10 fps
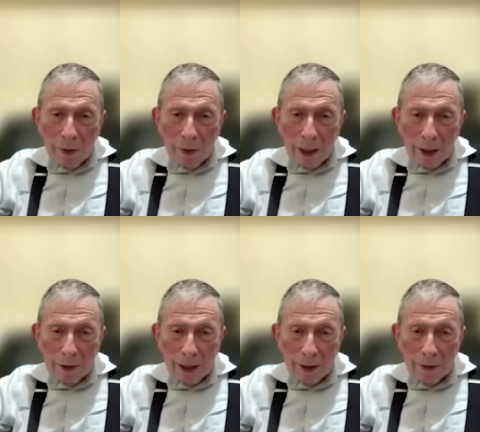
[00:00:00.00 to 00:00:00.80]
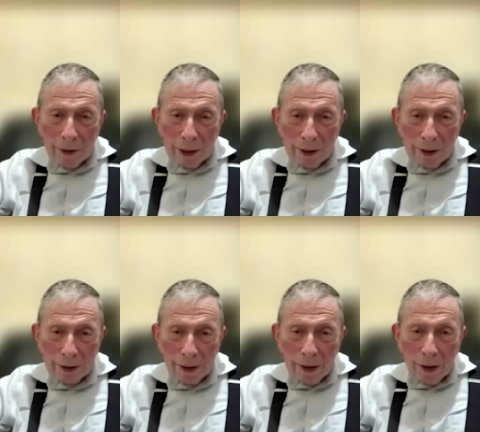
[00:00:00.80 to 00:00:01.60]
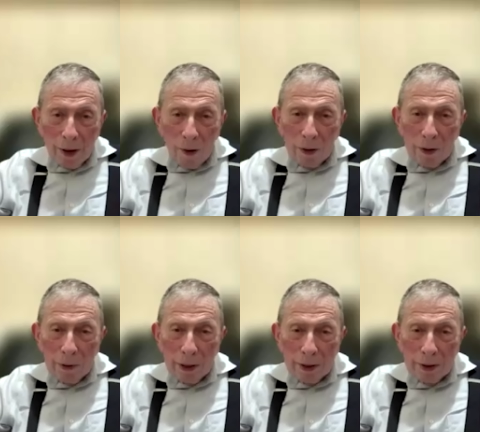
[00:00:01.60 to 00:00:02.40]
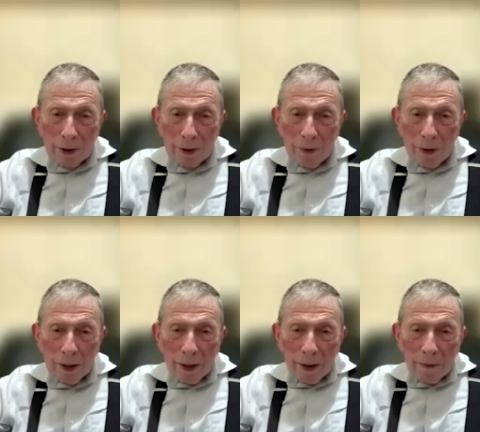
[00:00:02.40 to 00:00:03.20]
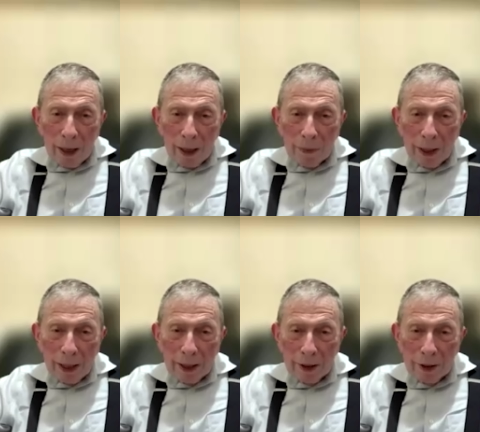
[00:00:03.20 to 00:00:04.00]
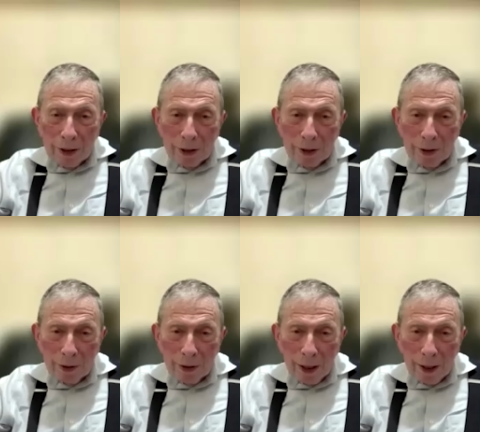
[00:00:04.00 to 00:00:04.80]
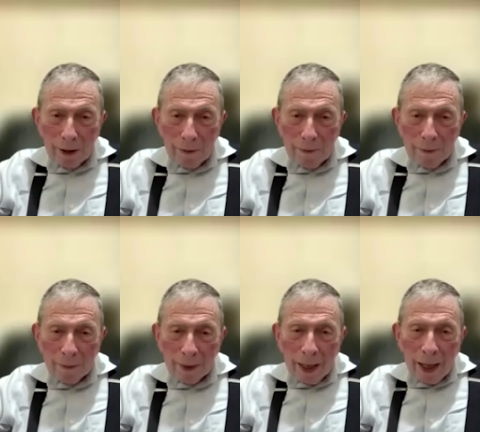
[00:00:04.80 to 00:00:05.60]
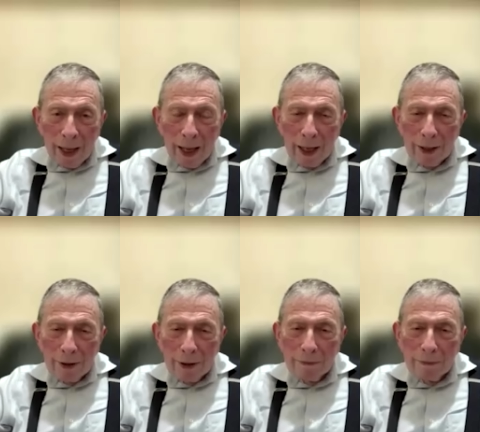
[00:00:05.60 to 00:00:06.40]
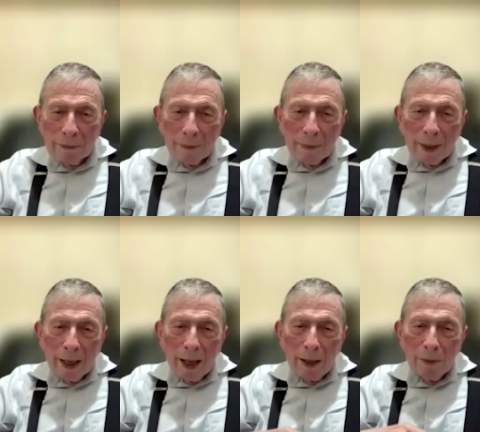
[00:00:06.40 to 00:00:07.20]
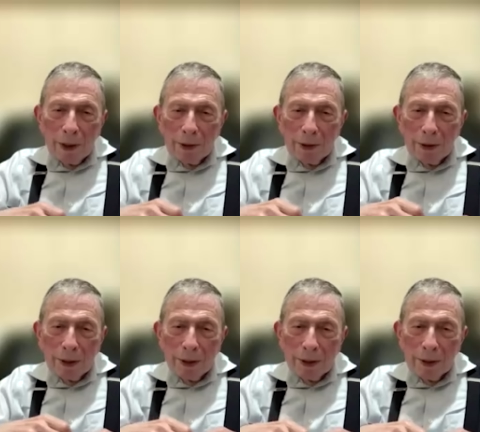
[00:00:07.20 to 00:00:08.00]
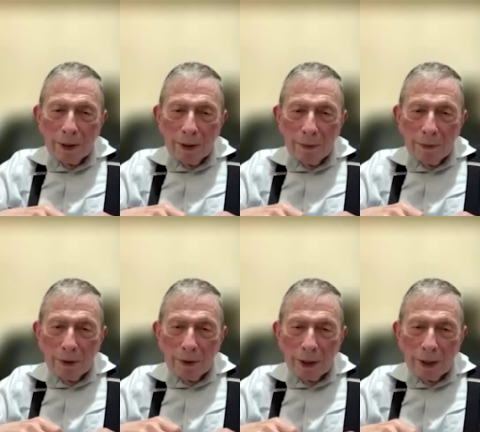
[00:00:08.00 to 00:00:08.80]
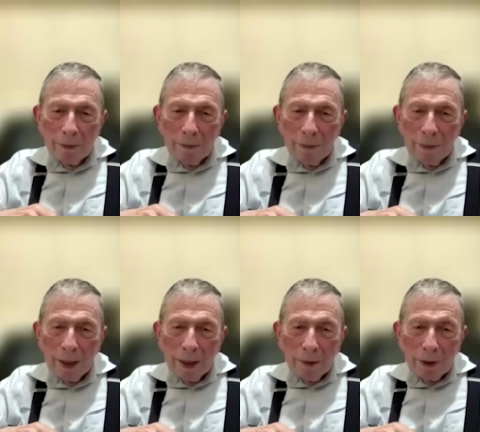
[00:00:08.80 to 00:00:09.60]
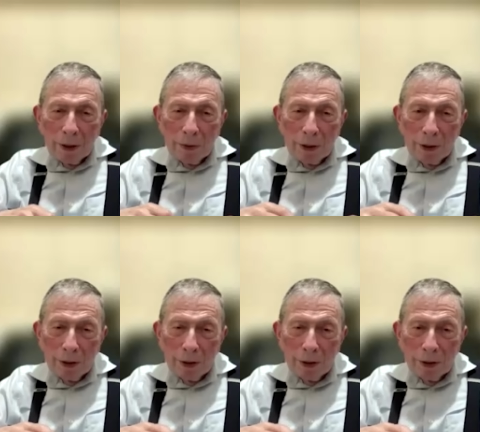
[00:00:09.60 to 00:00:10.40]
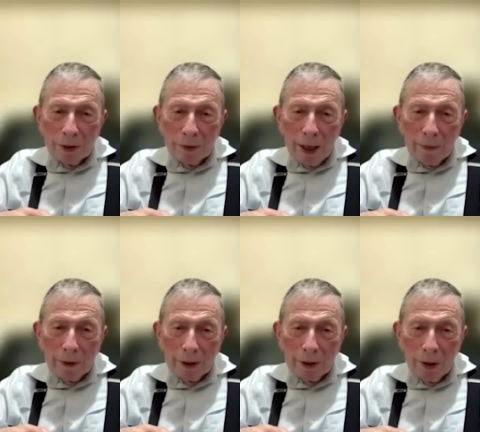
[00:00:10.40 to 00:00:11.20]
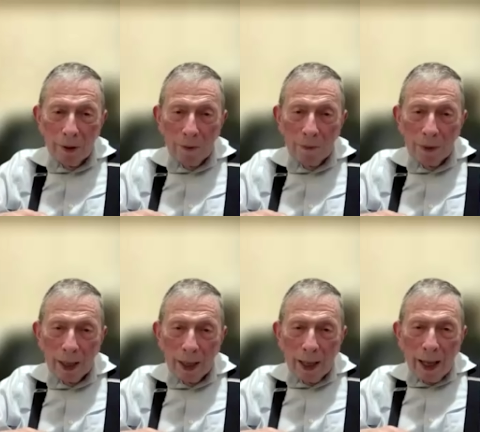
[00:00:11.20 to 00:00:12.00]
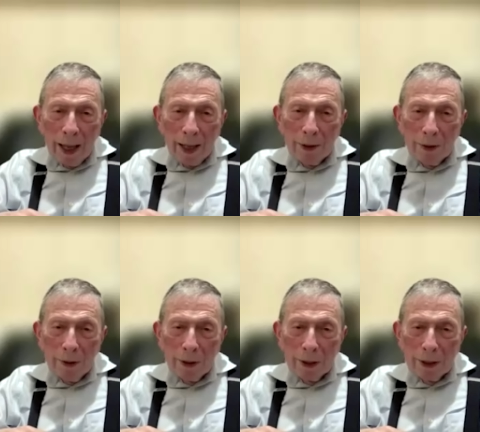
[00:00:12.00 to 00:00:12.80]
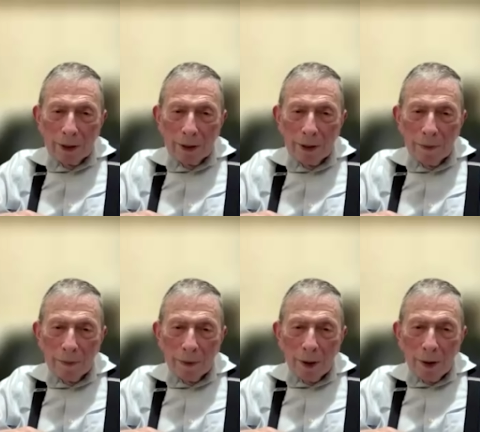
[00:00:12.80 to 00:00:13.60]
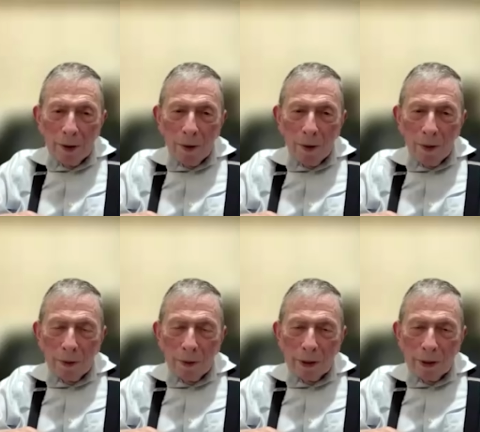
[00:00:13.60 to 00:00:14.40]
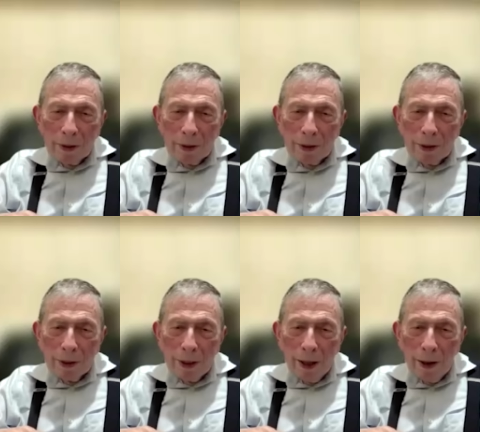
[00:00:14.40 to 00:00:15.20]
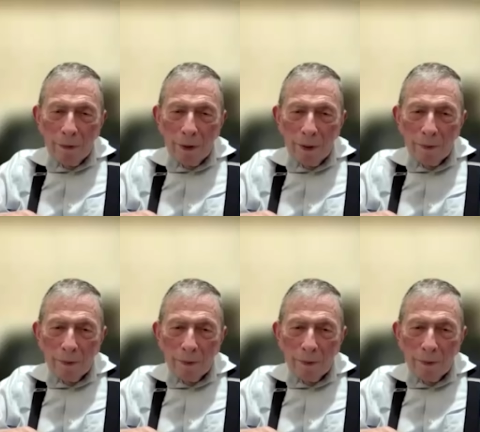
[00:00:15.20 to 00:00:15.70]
Neuhaus had arranged on the basis of my playing the Sixth Sonata, and I went to the museum, which was Scriabin's home, and the audience consisted of